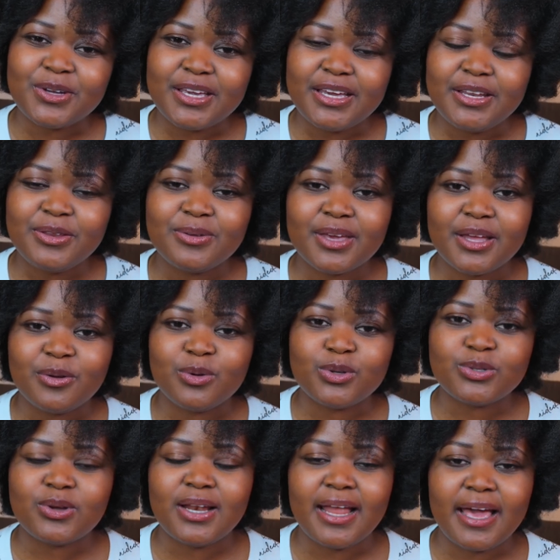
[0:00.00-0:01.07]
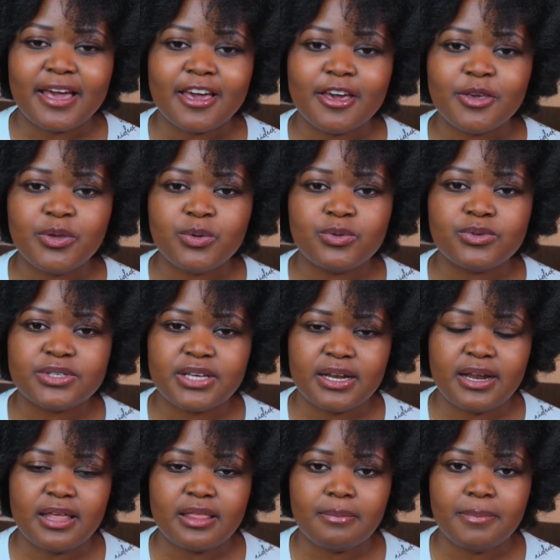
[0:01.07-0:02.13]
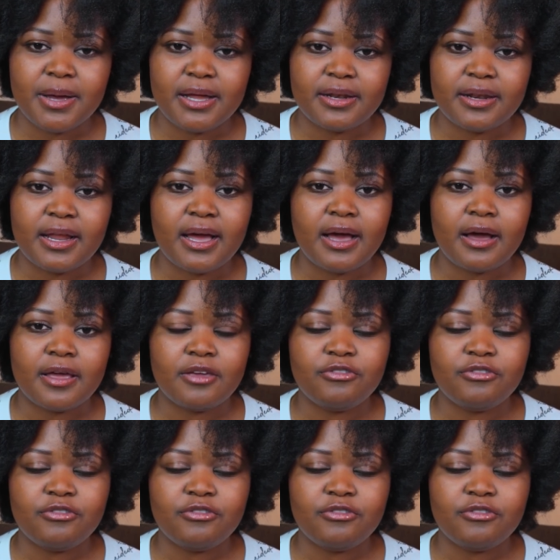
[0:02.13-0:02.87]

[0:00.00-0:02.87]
talking, you can also like use another partner.